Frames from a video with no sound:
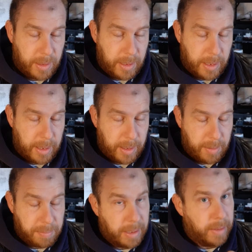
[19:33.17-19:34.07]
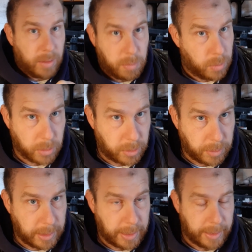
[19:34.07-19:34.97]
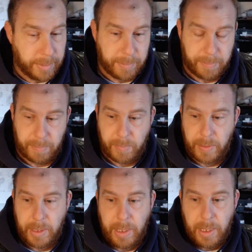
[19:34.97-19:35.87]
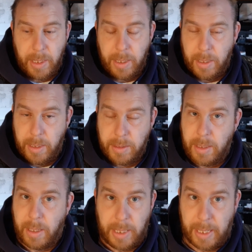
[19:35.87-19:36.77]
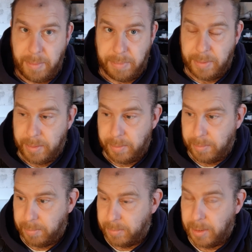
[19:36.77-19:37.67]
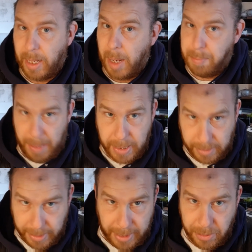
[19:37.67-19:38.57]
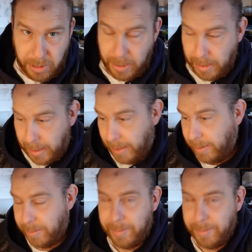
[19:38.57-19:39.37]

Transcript: Paragon Warsuits in there. I'll have a Penitent Engine in there.